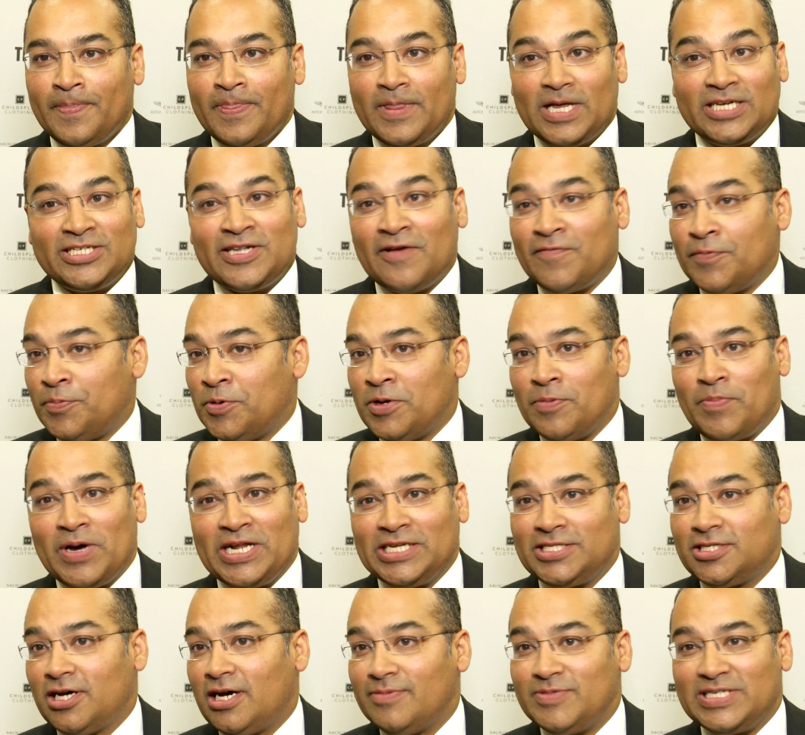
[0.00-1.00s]
there's never been a better
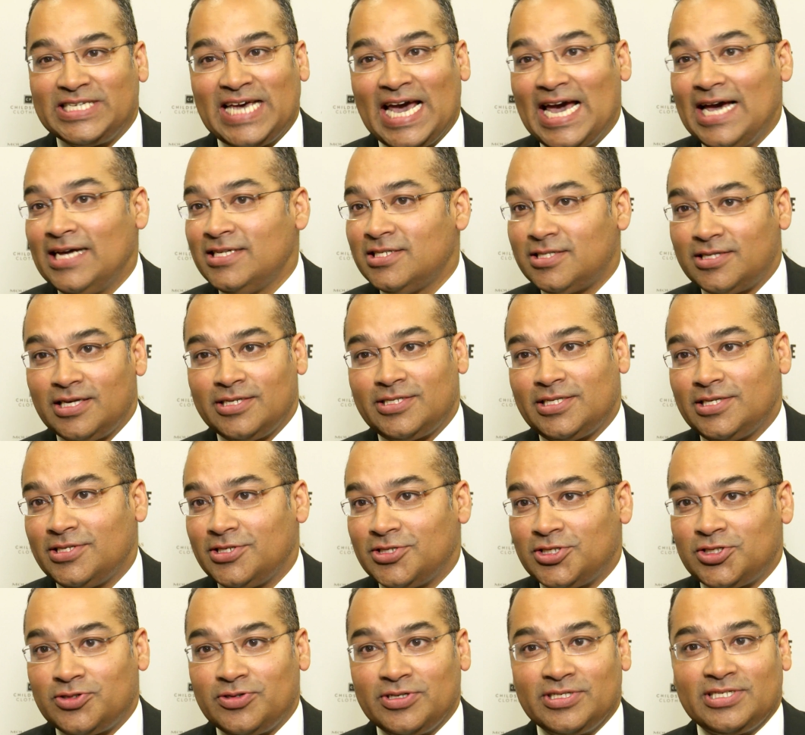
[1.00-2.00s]
time to get into this
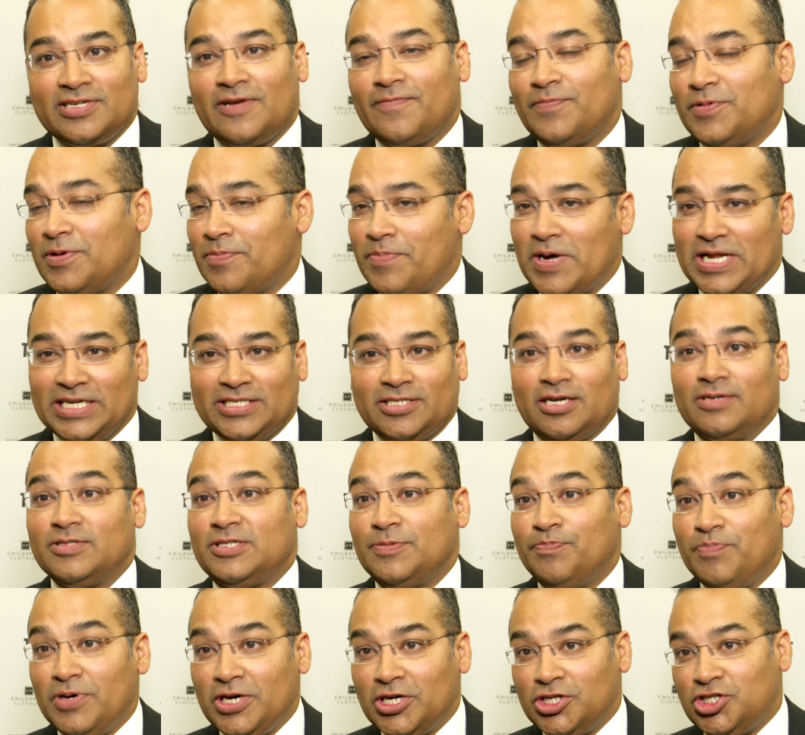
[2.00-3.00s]
industry. There's never been a better time
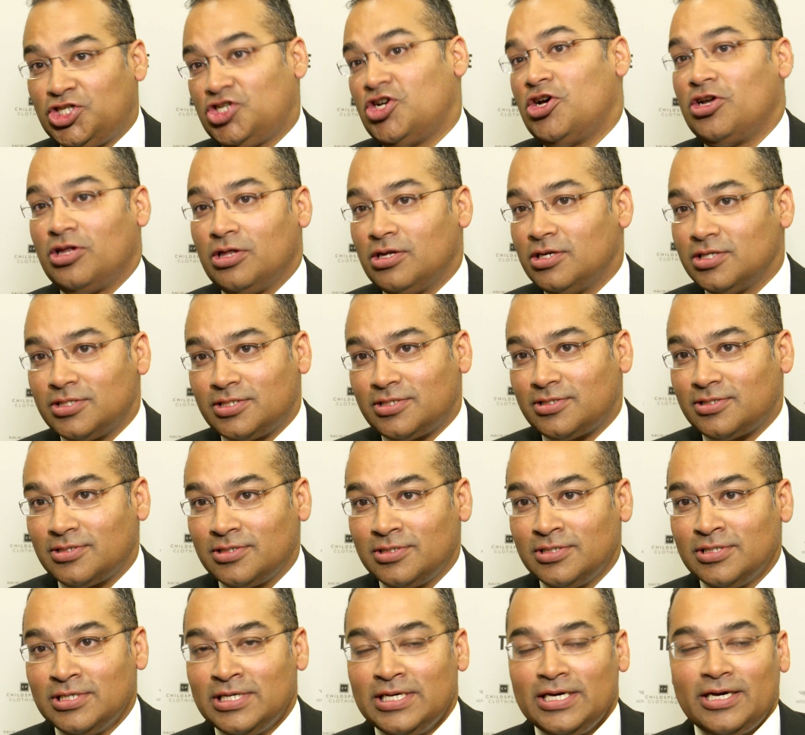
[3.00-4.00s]
to be a journalist.
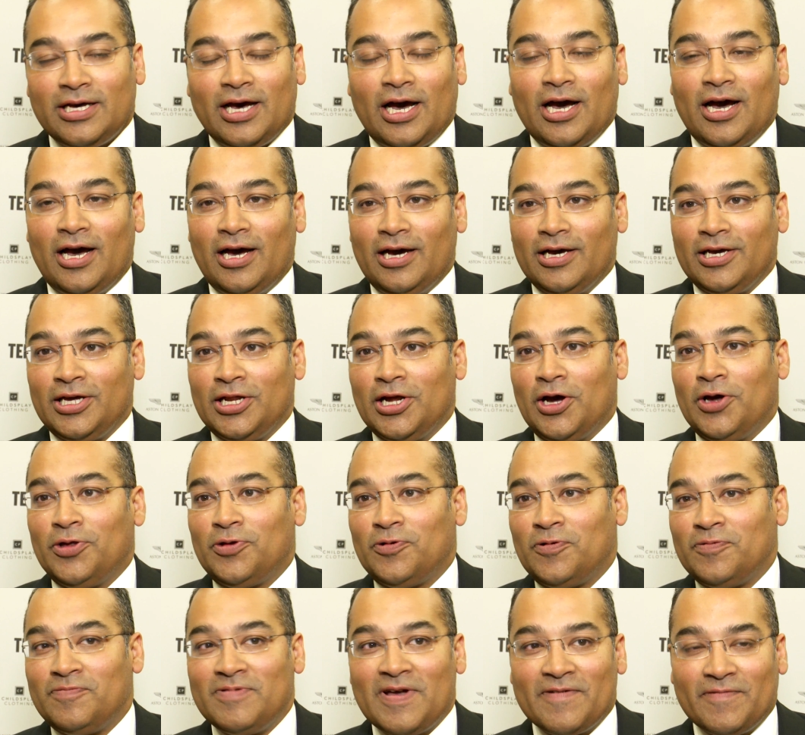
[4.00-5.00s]
Uh, you know,
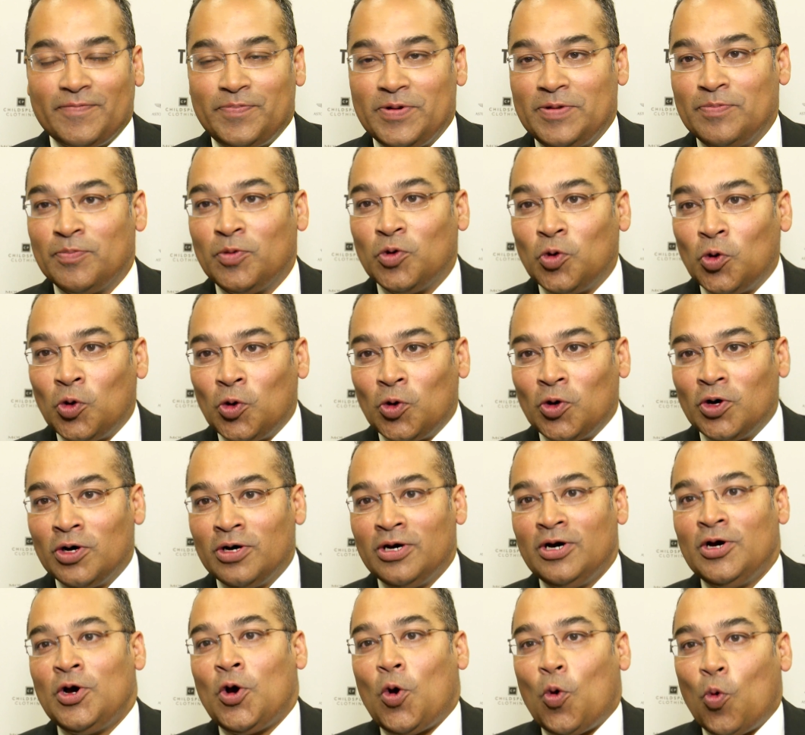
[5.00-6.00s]
there have never been more
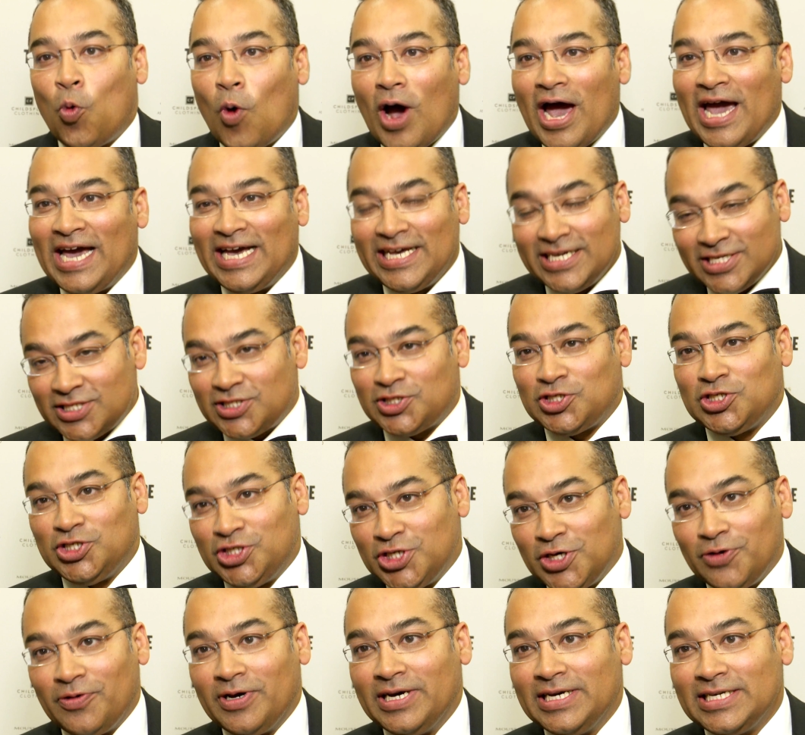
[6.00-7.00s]
ways to
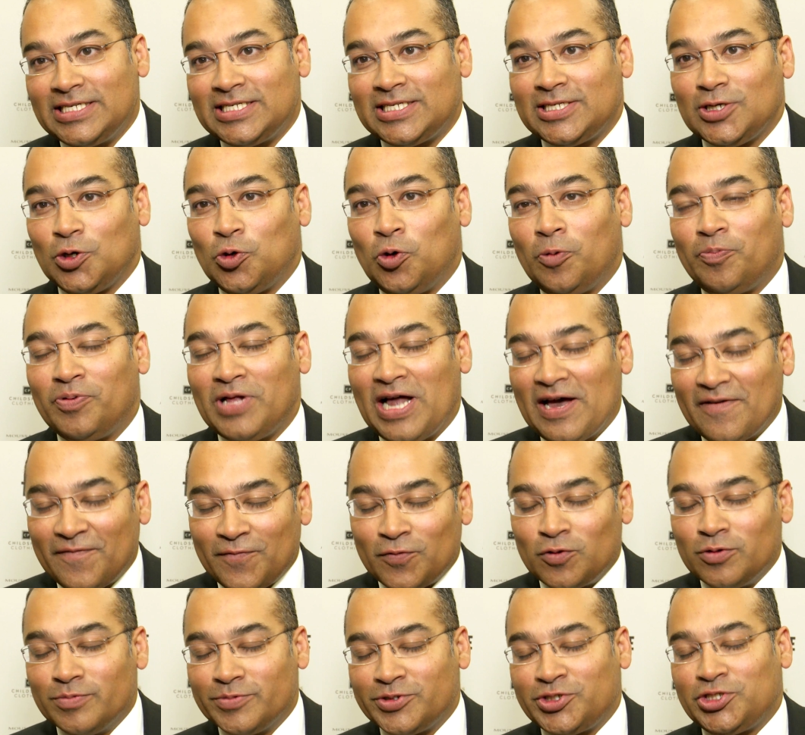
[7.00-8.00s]
do it or
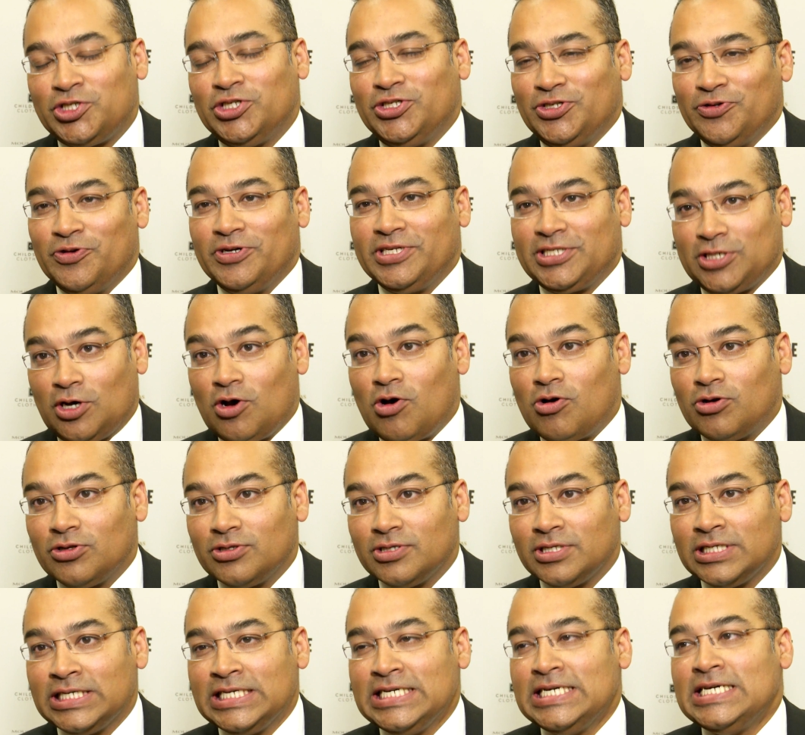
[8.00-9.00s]
platforms to do it
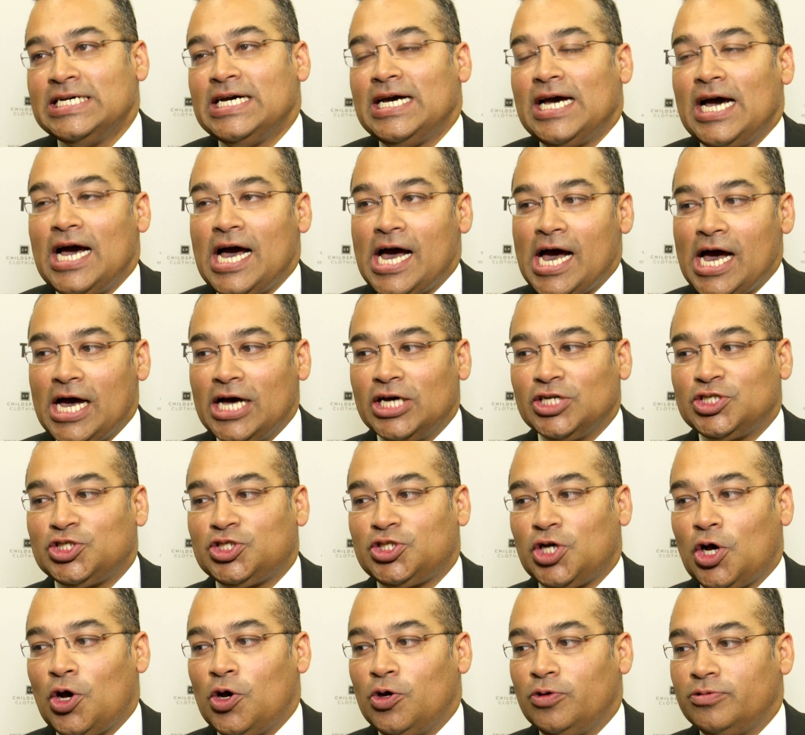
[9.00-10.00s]
on. Uh,
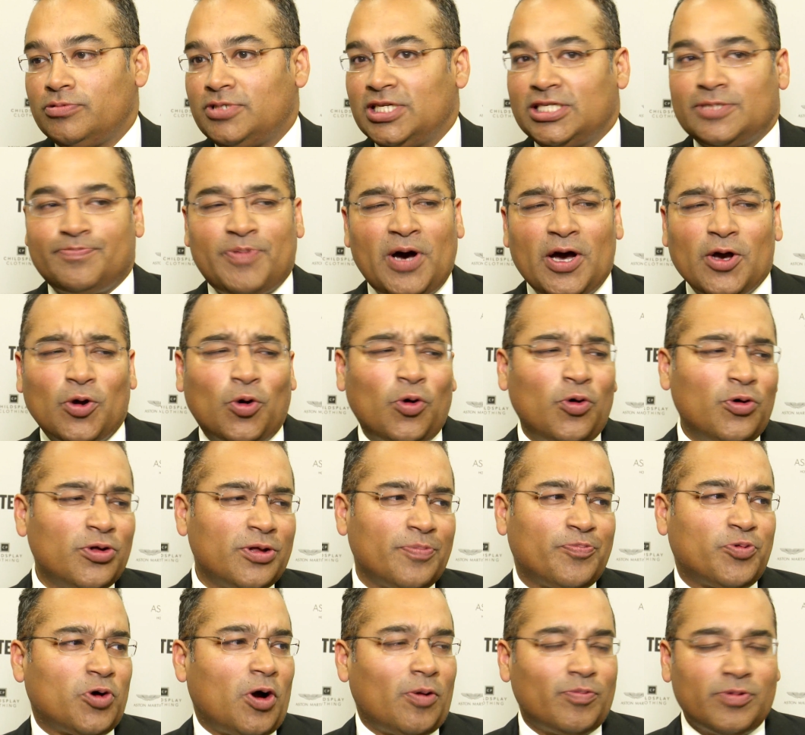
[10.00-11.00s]
so despite all the
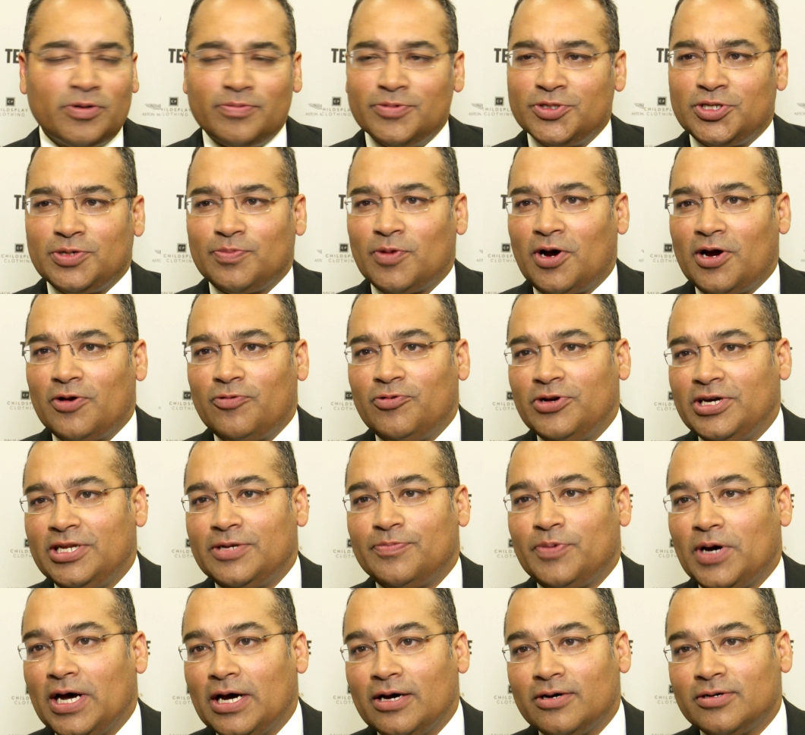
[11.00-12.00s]
problems you might read
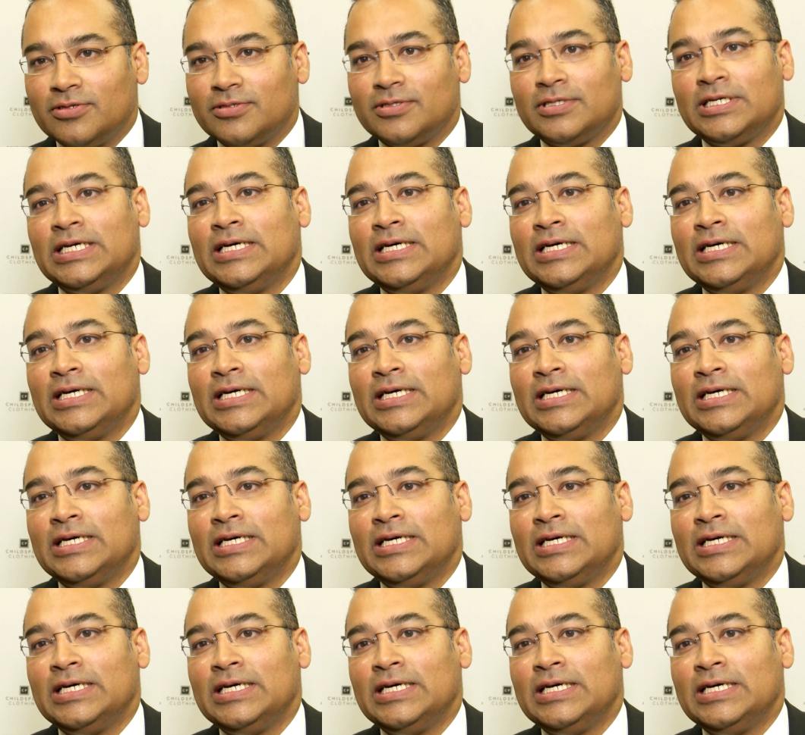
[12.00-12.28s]
about,